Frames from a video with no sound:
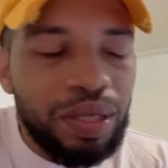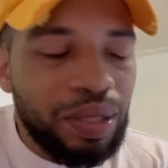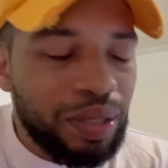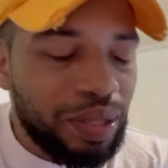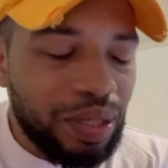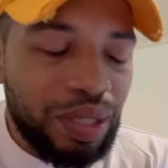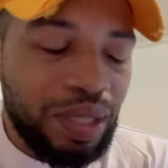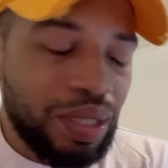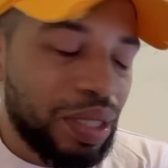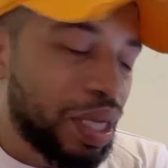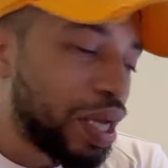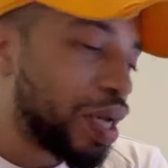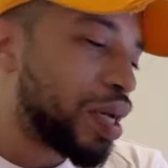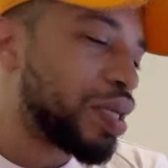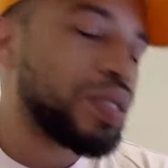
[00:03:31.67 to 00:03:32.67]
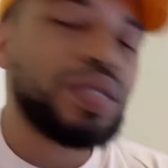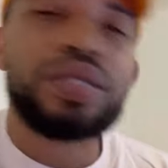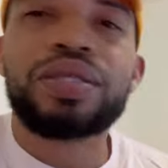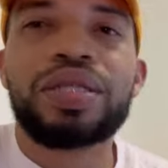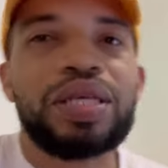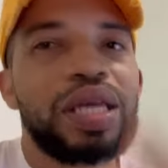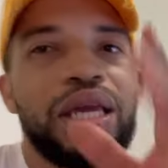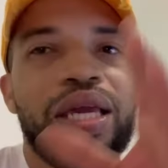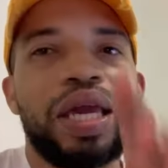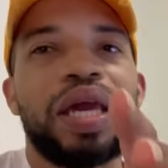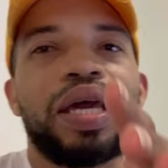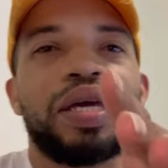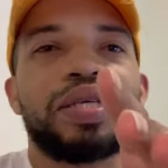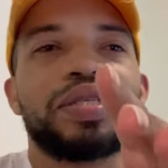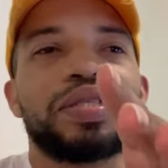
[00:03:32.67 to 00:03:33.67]
this nigga's ass. He ain't
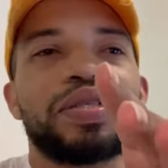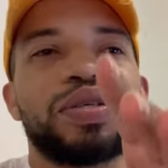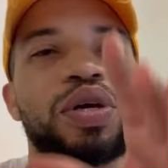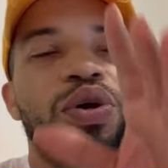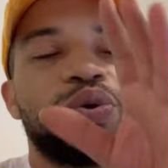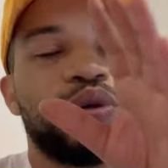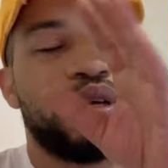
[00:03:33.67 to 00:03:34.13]
ass. Hold